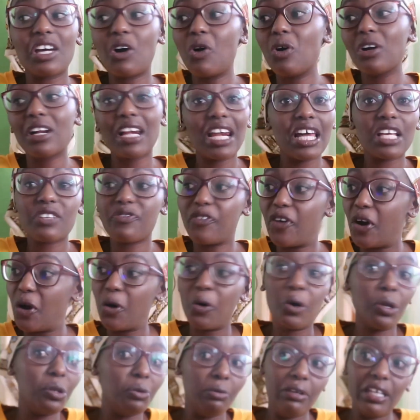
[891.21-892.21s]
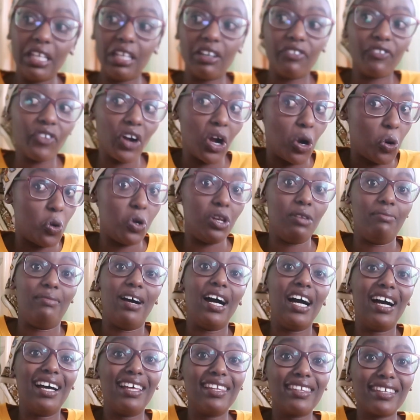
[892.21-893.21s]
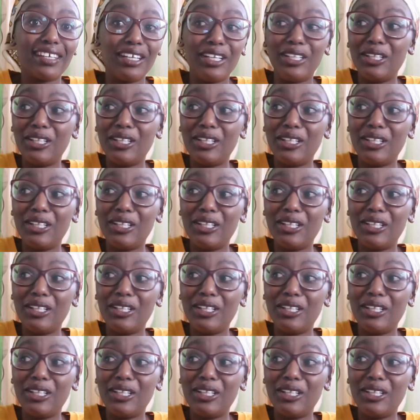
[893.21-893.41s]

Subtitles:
the whole class for a whole week, for a whole month,